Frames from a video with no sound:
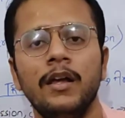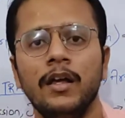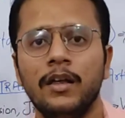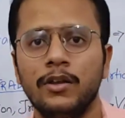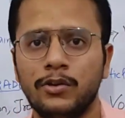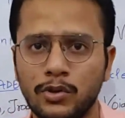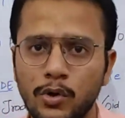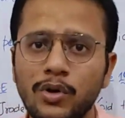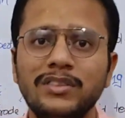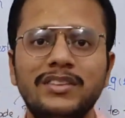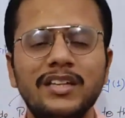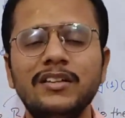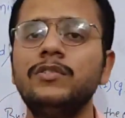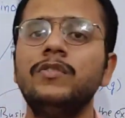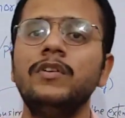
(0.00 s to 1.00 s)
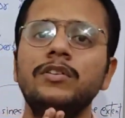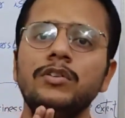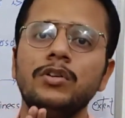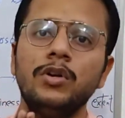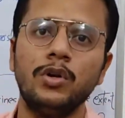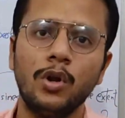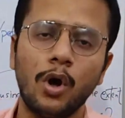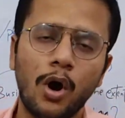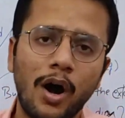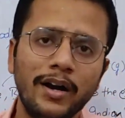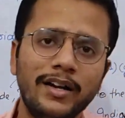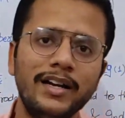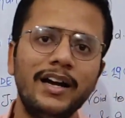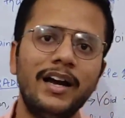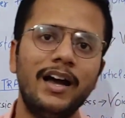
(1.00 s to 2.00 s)
So this was not
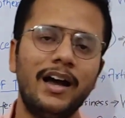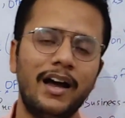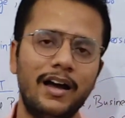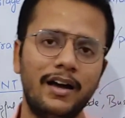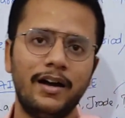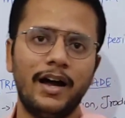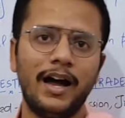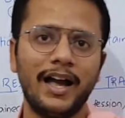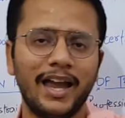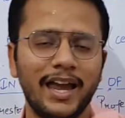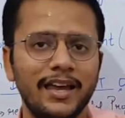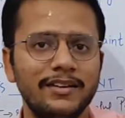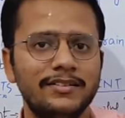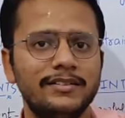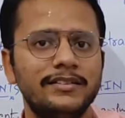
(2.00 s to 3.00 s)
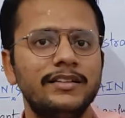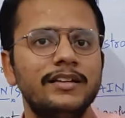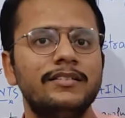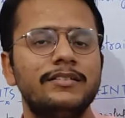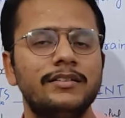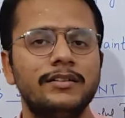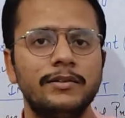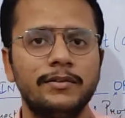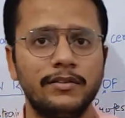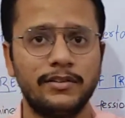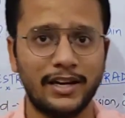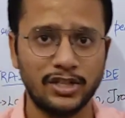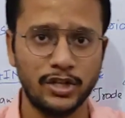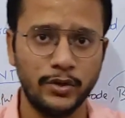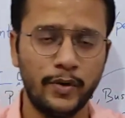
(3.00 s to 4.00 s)
against this
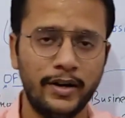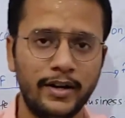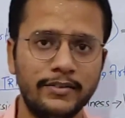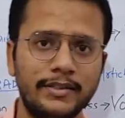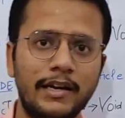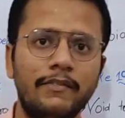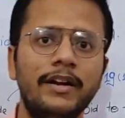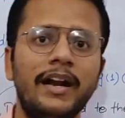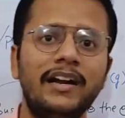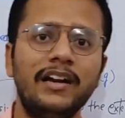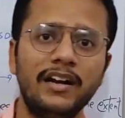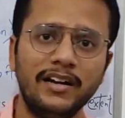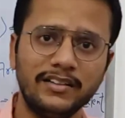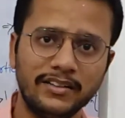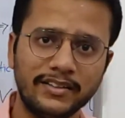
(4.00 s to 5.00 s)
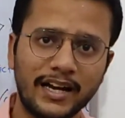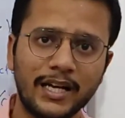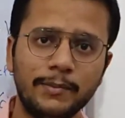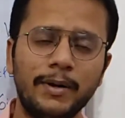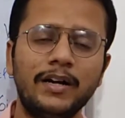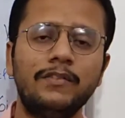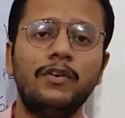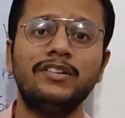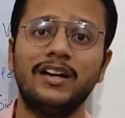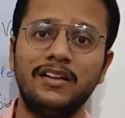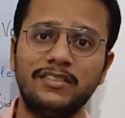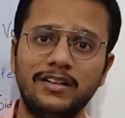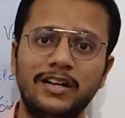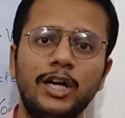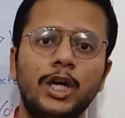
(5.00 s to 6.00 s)
section 27, and this agreement was
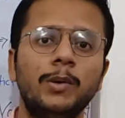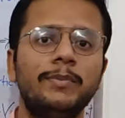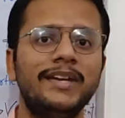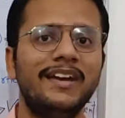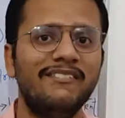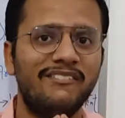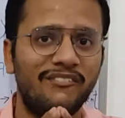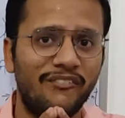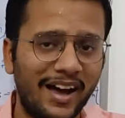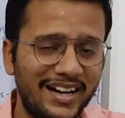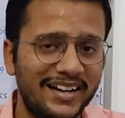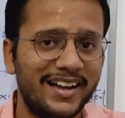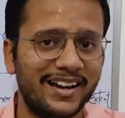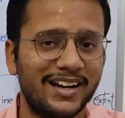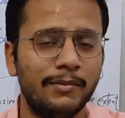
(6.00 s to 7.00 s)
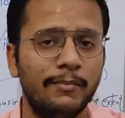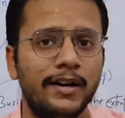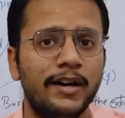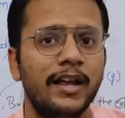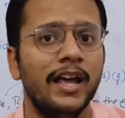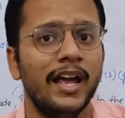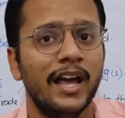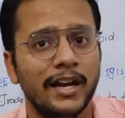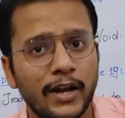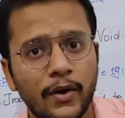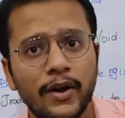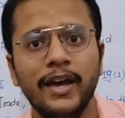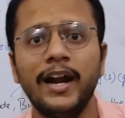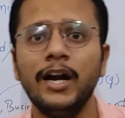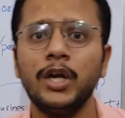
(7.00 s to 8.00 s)
considered to be a valid agreement. Now
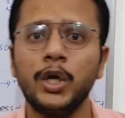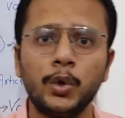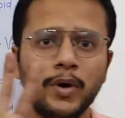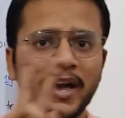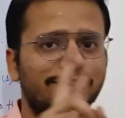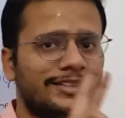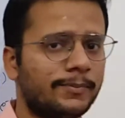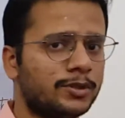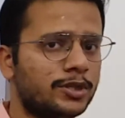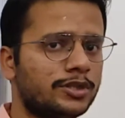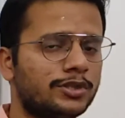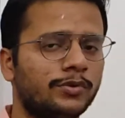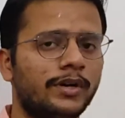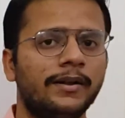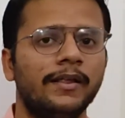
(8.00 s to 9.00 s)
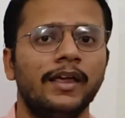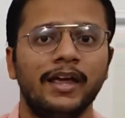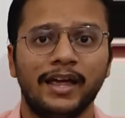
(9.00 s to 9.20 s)
here are two exceptions to it.